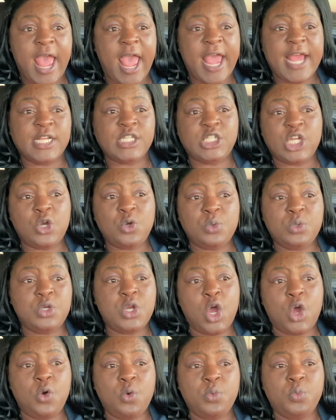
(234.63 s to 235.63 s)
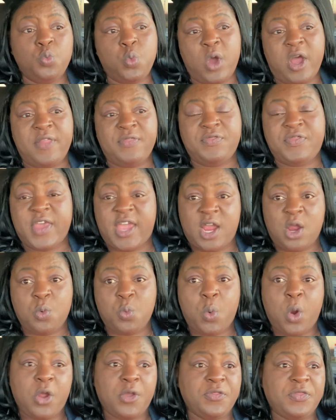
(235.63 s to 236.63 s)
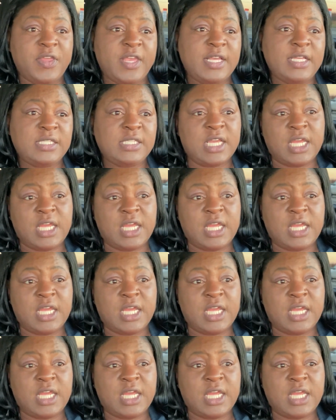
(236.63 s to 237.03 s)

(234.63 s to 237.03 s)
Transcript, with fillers: and don't know what their worth is,